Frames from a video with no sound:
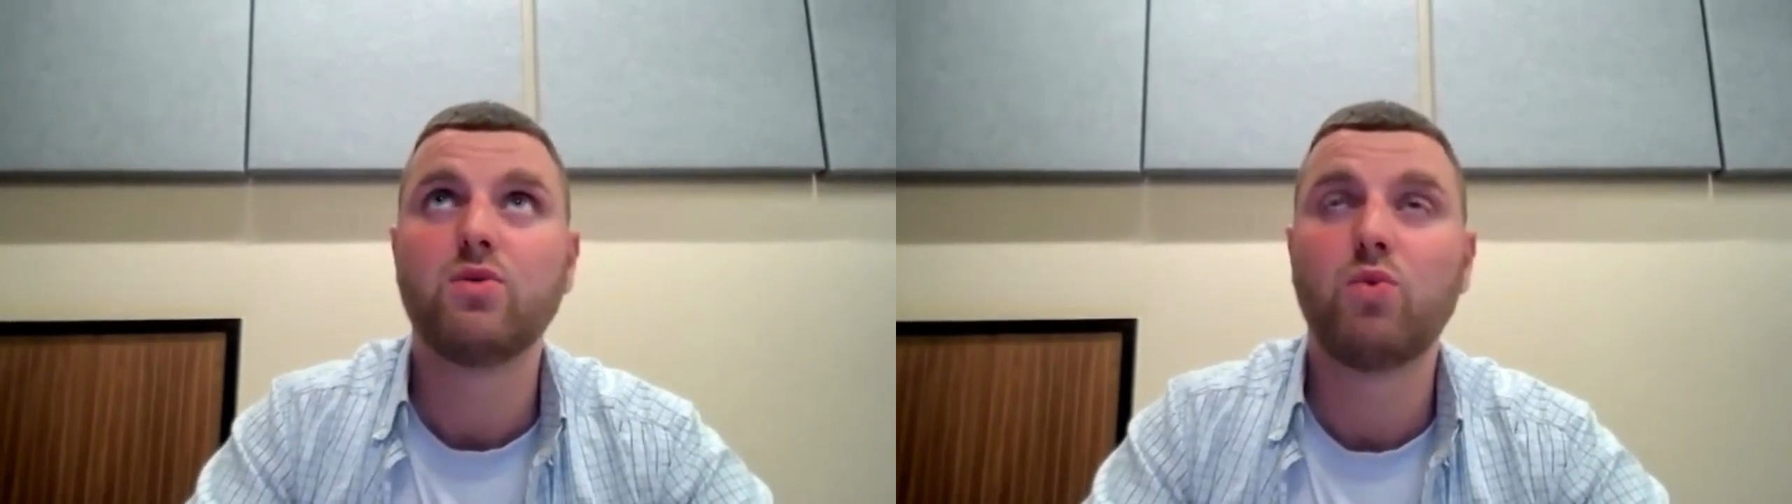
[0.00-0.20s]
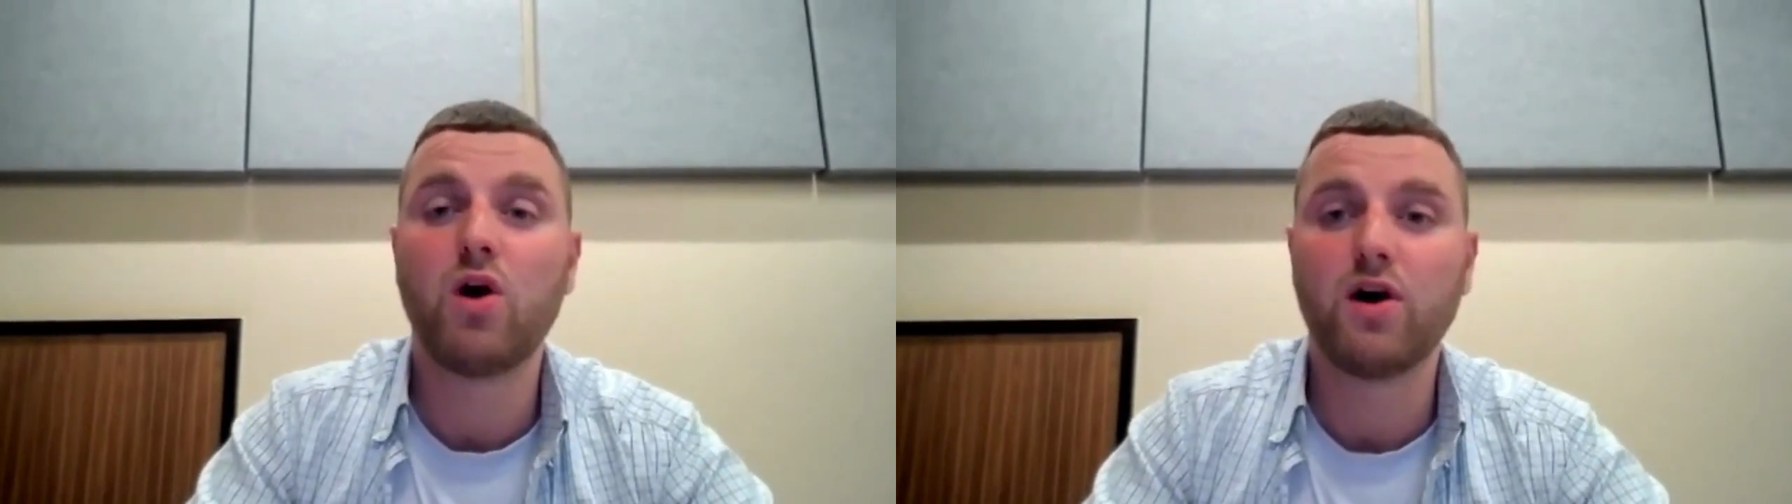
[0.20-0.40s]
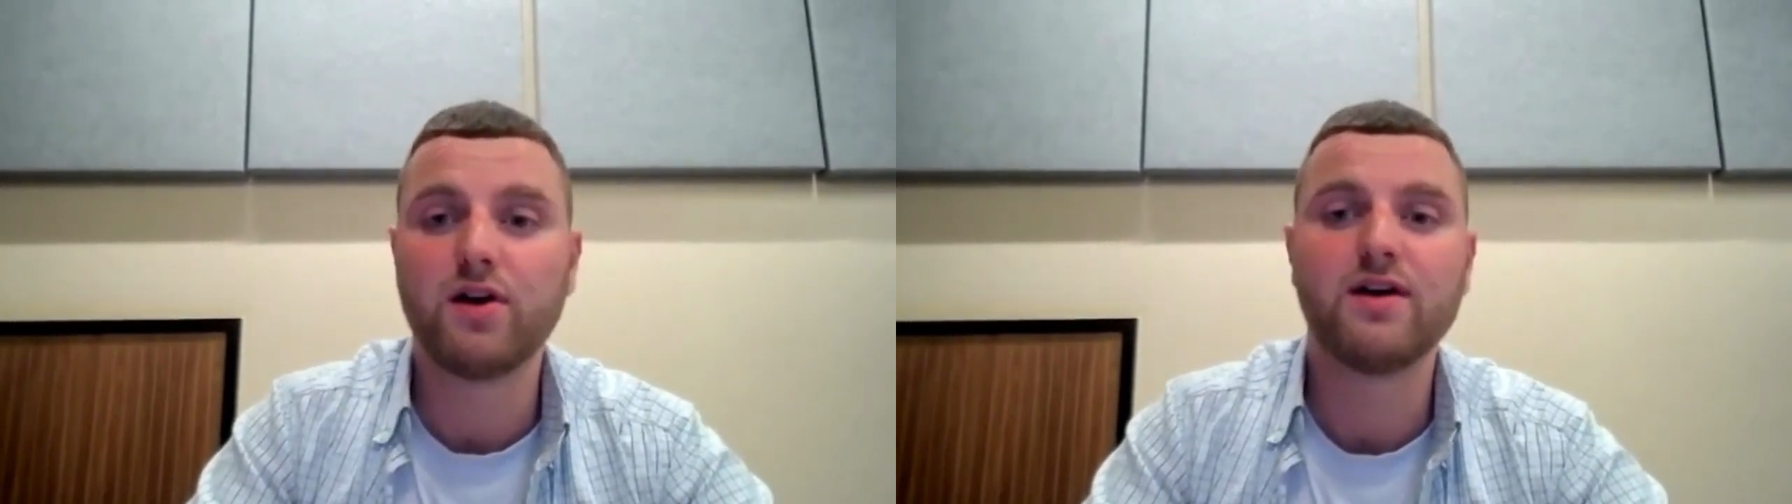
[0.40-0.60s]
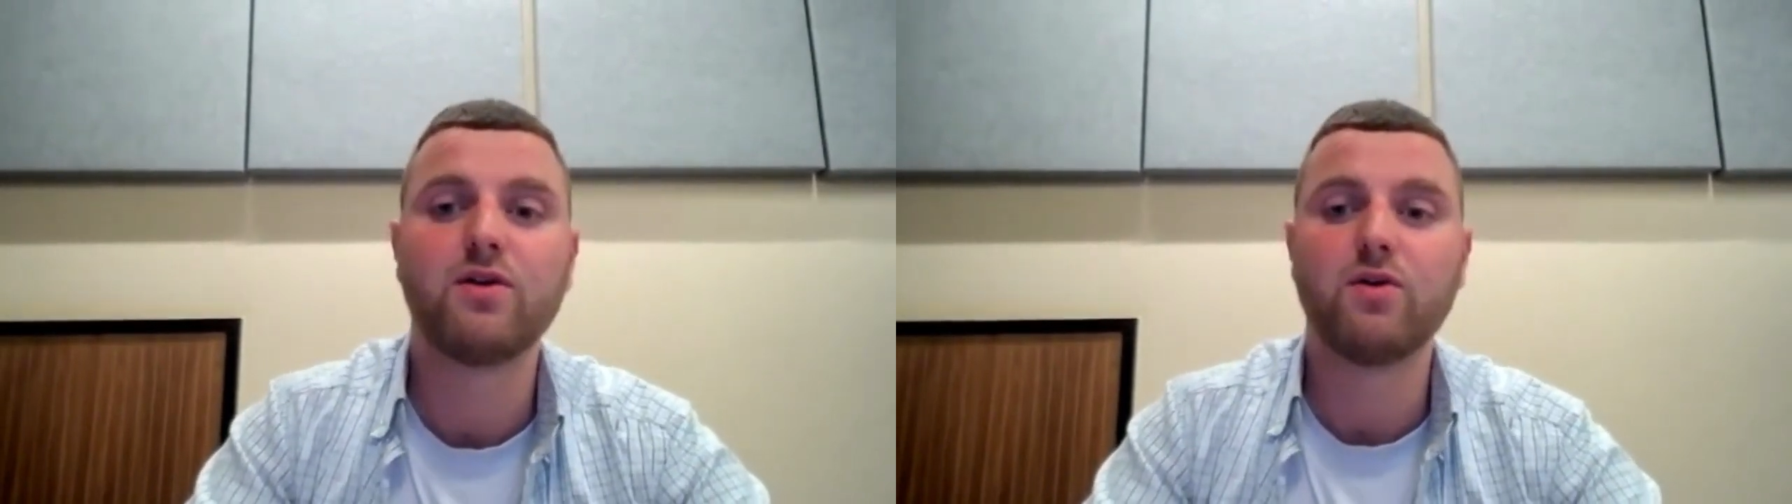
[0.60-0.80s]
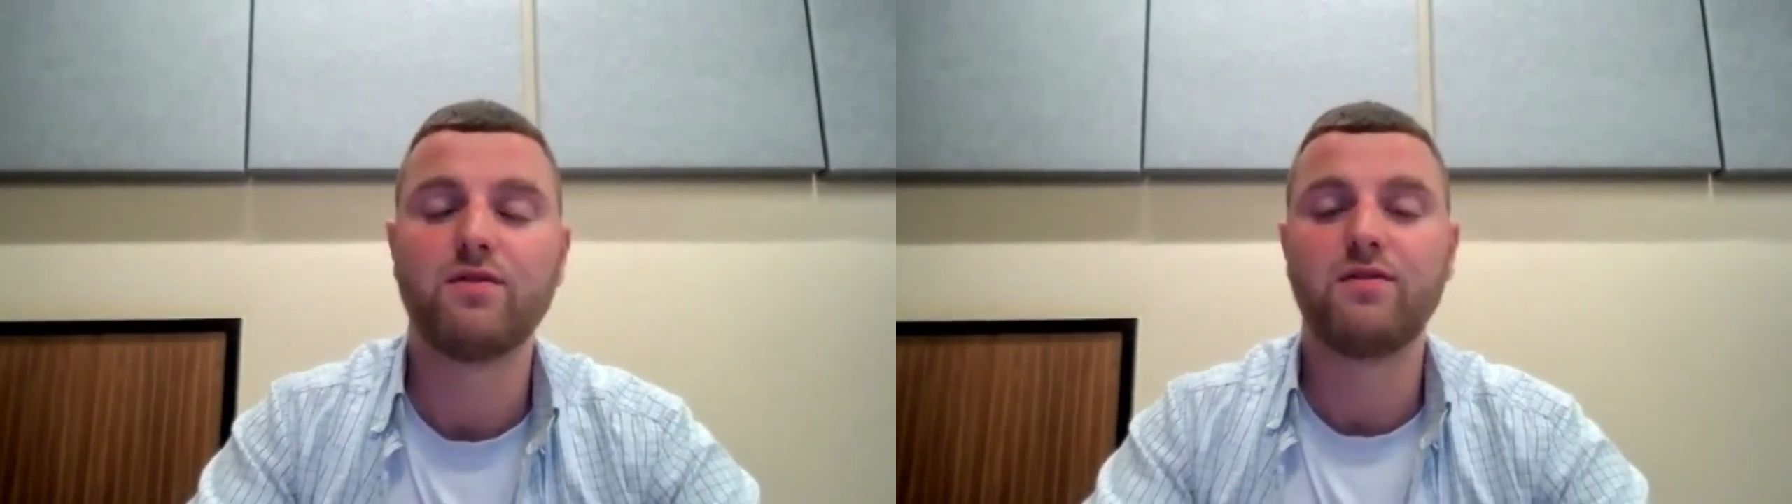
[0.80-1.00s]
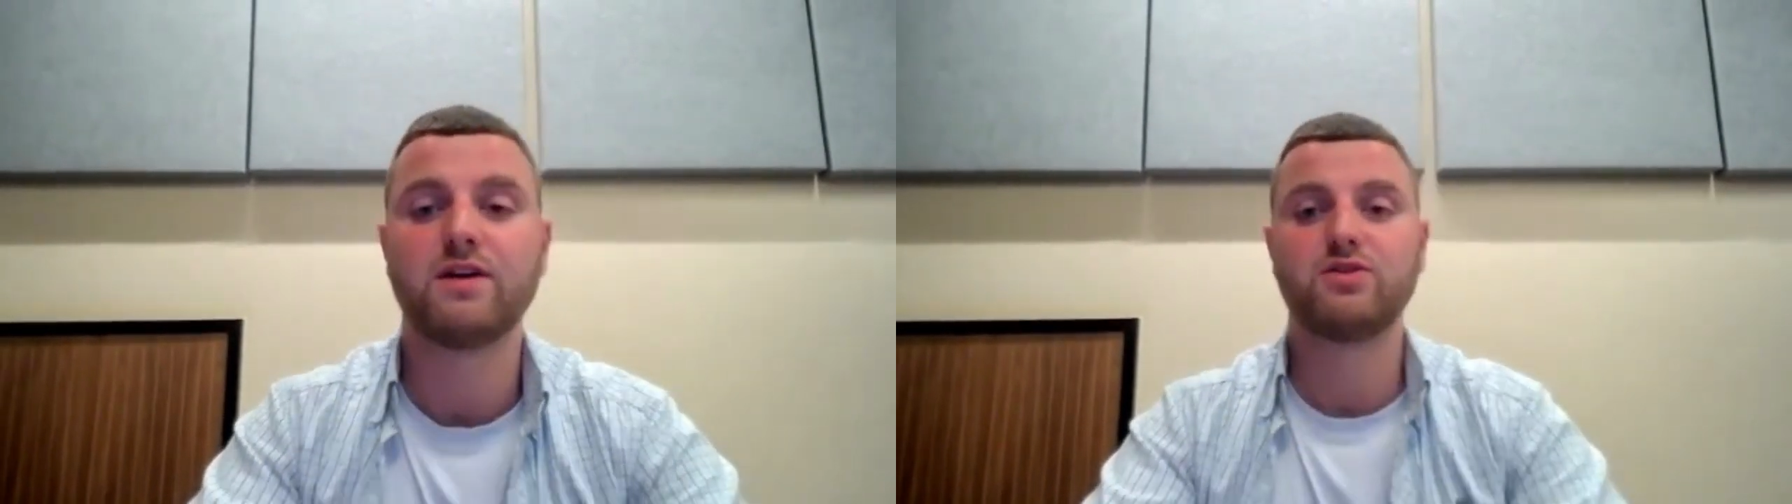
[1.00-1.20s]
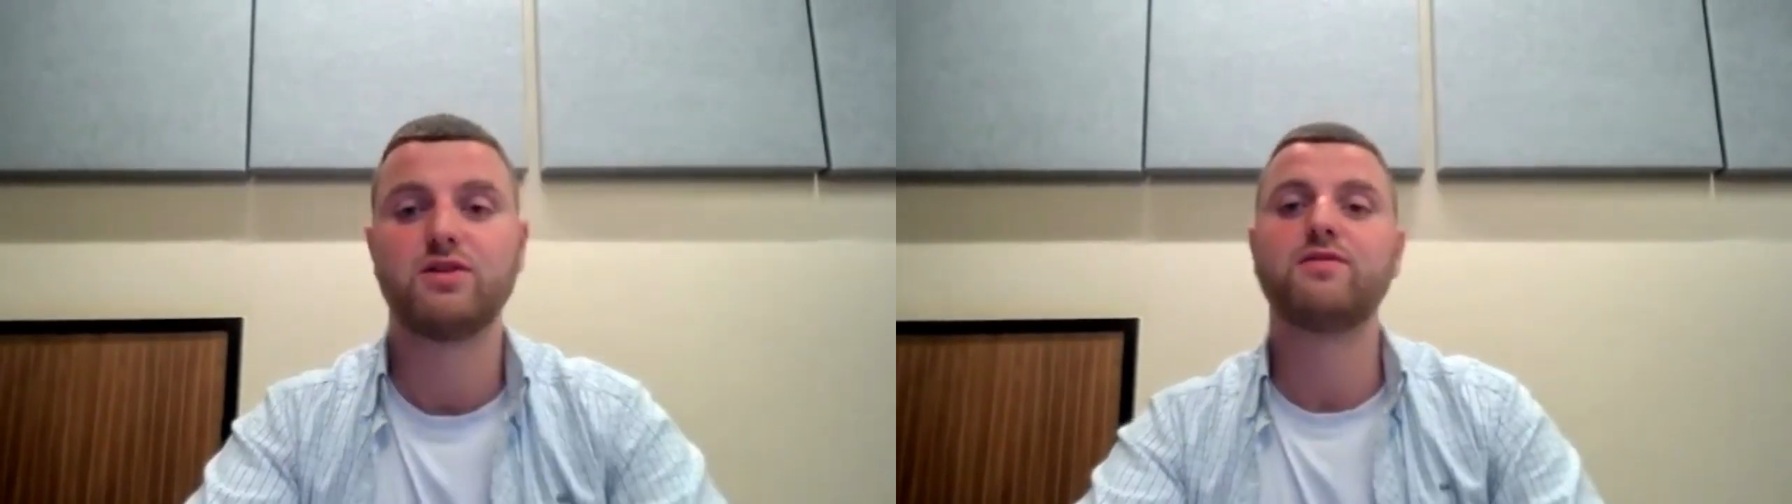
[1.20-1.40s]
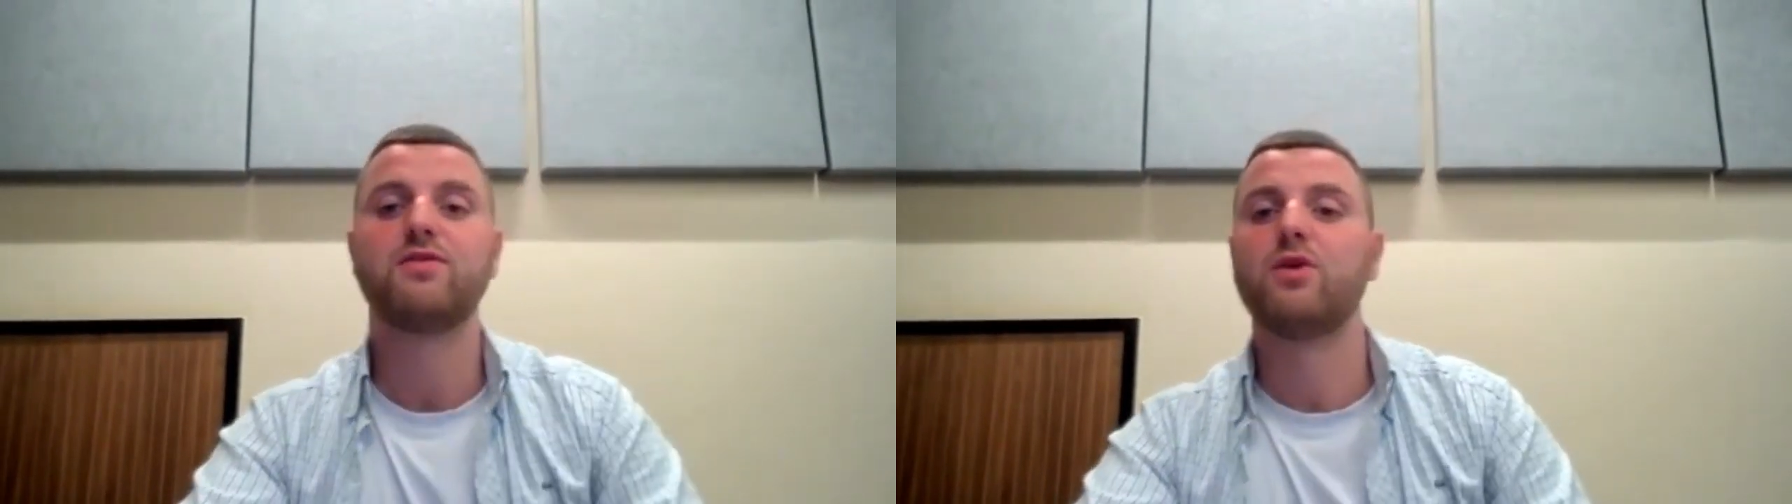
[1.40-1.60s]
2-1
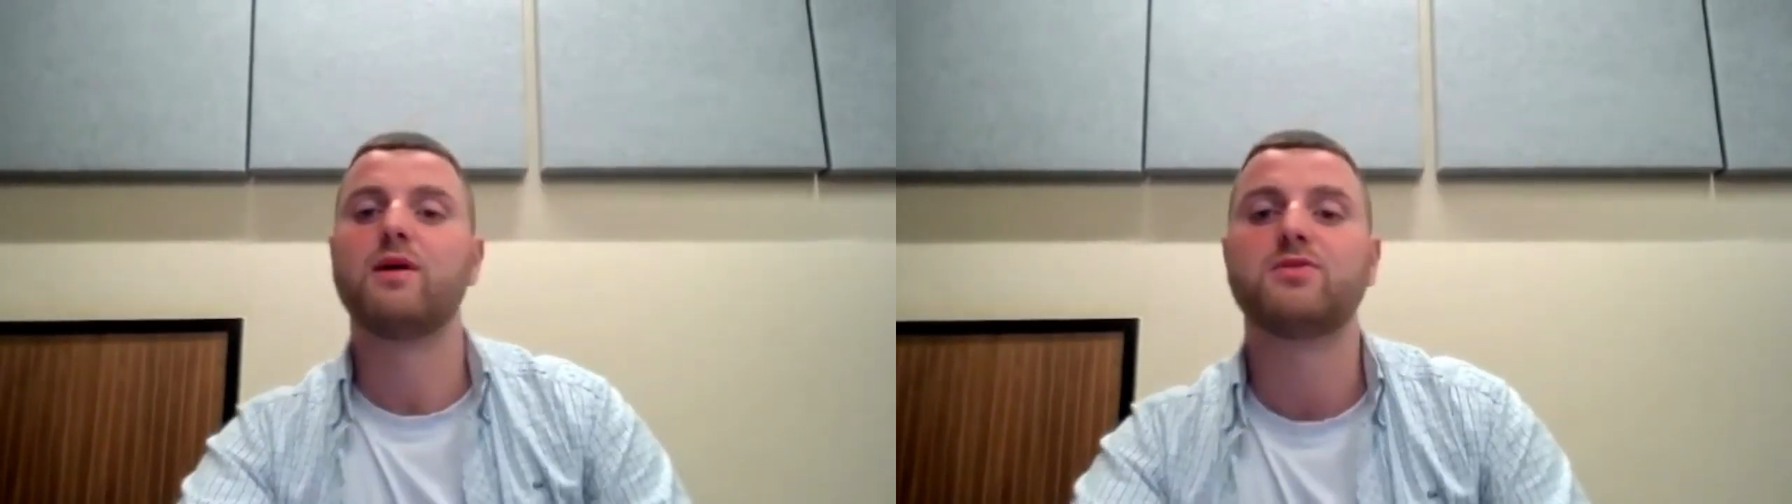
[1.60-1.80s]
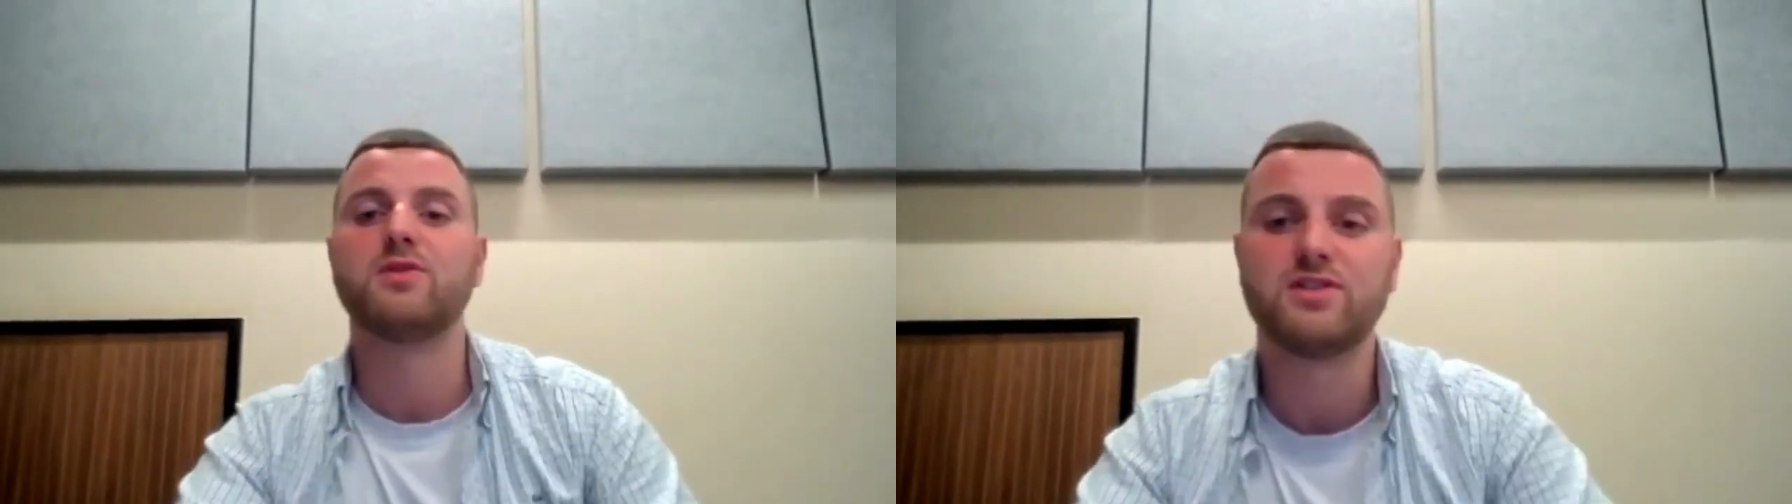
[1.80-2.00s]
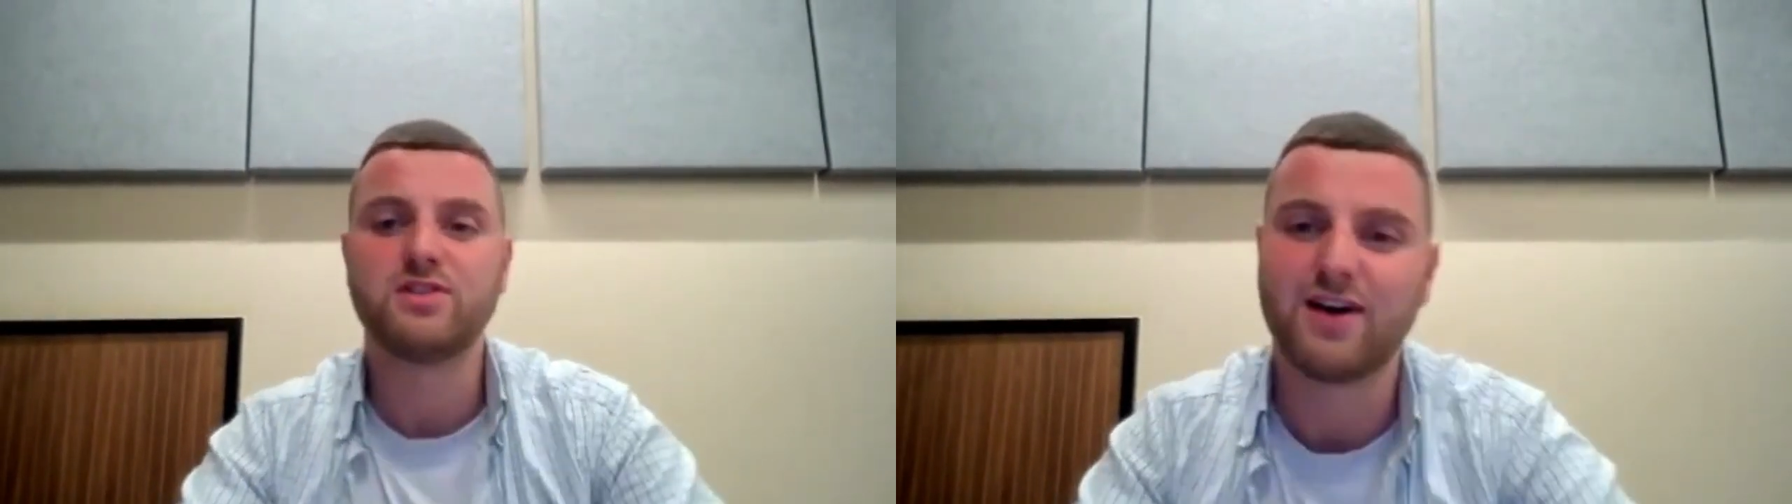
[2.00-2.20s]
victory for Ipswich.